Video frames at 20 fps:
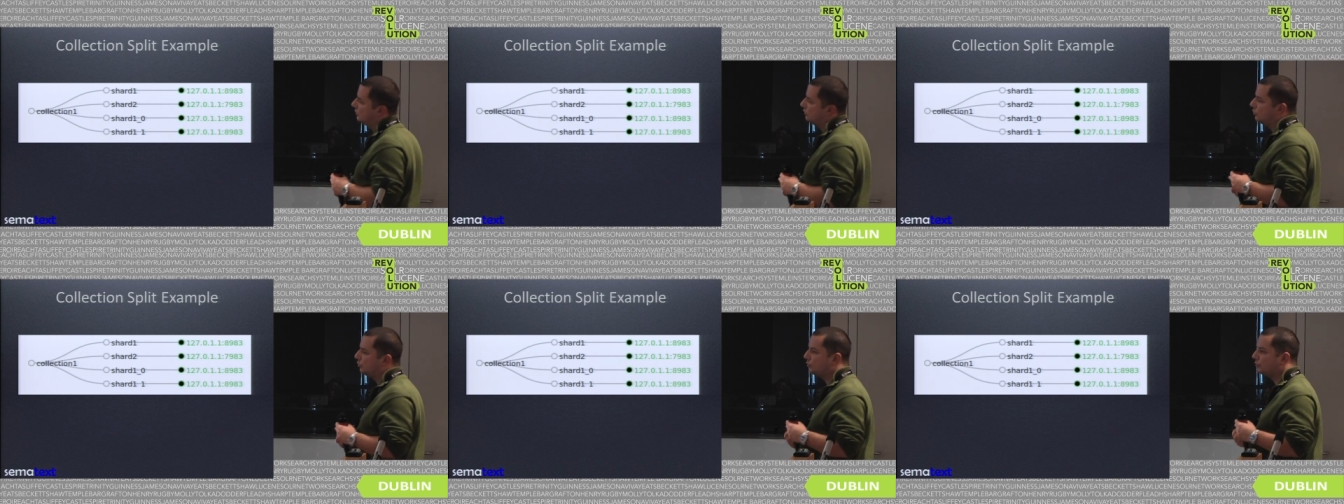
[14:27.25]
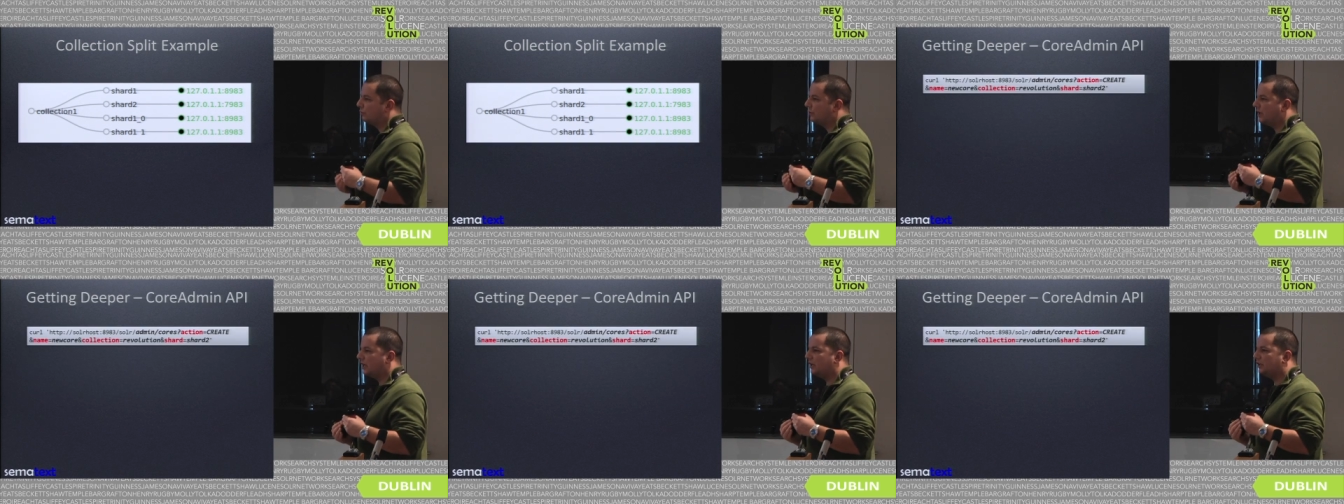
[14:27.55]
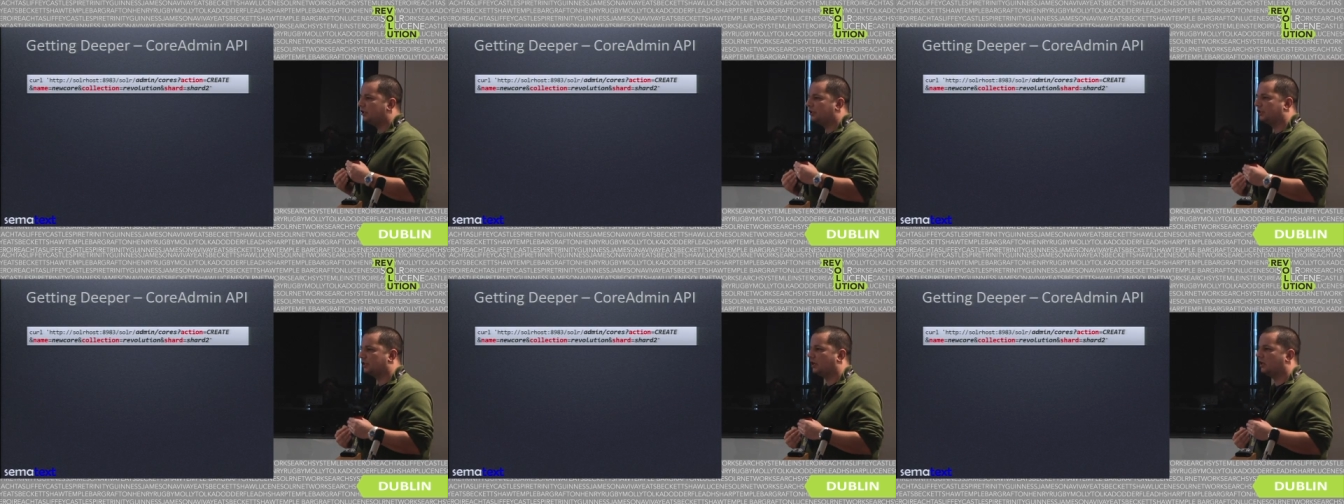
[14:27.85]
to
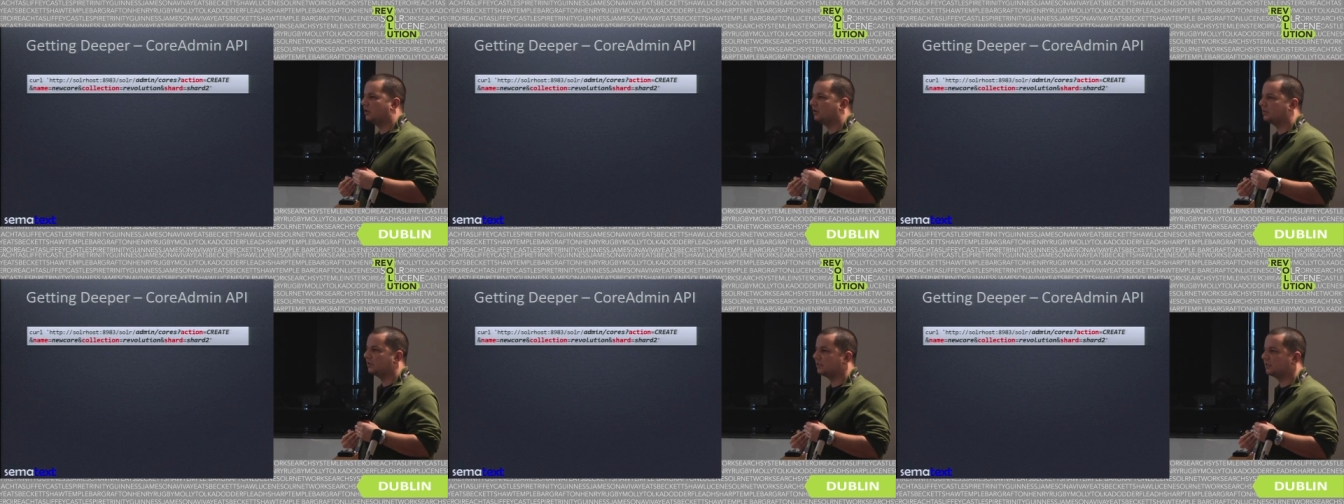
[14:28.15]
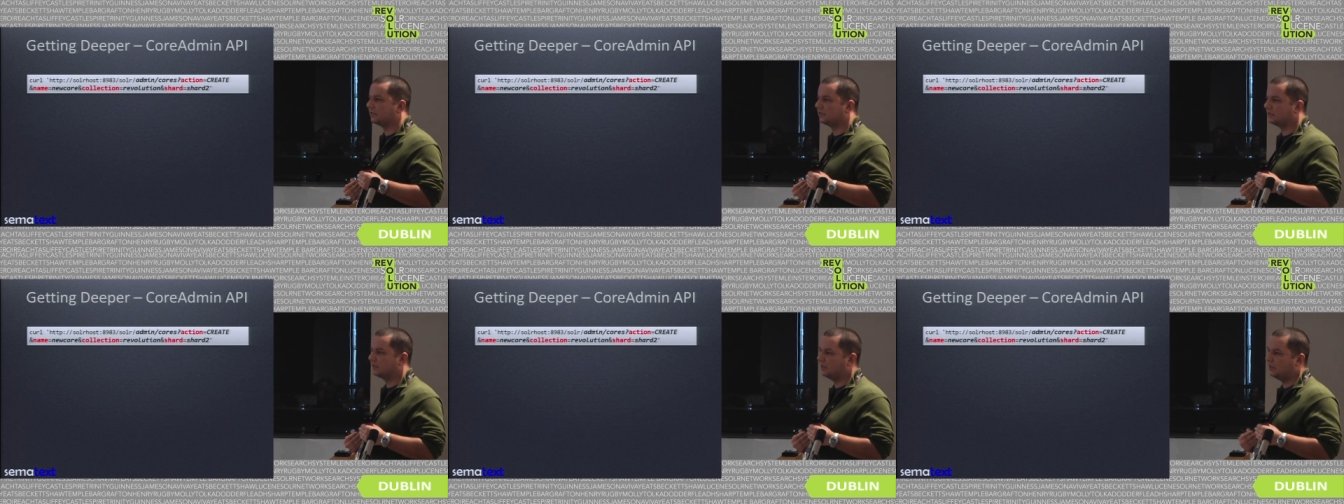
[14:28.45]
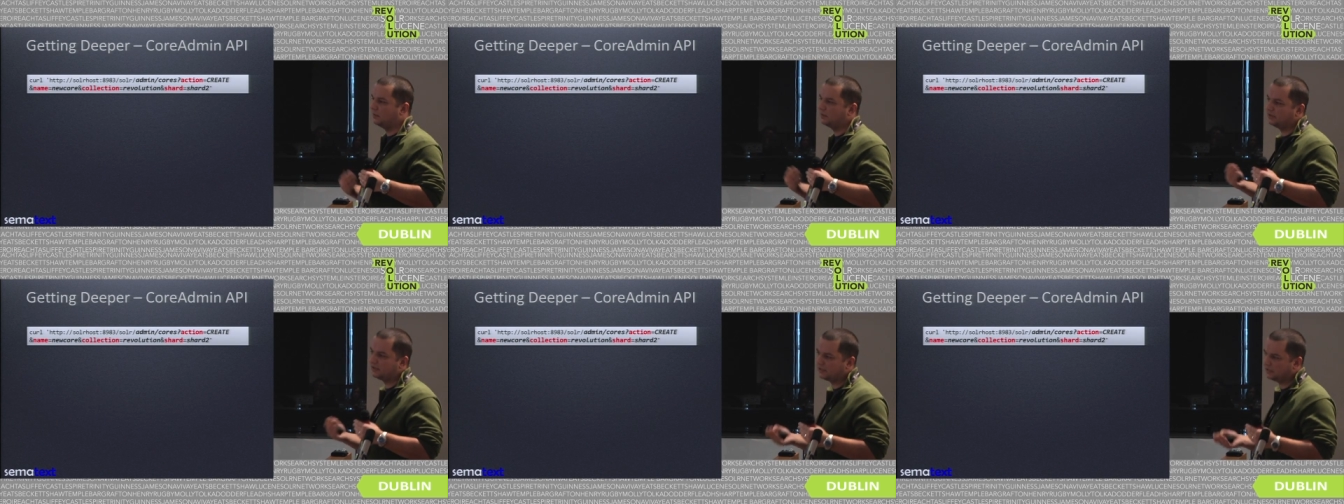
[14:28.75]
create shards
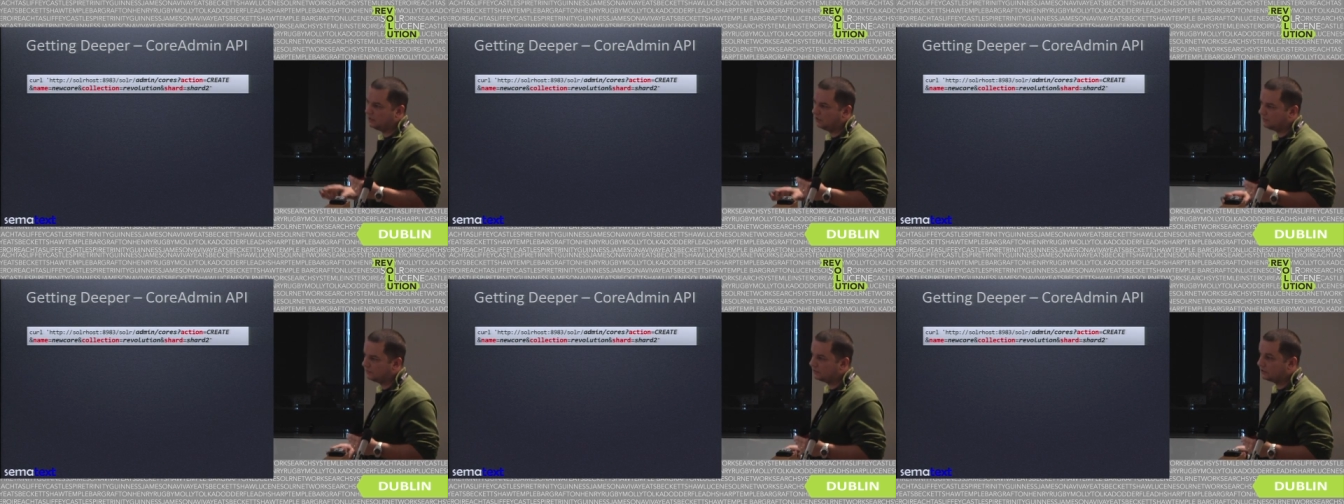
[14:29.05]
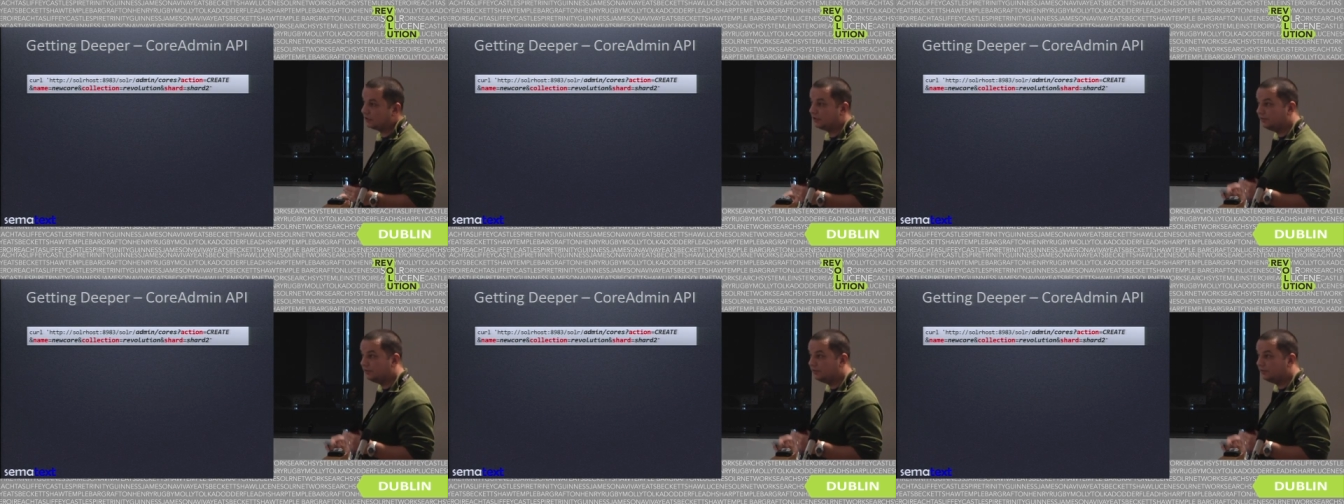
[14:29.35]
ourselves.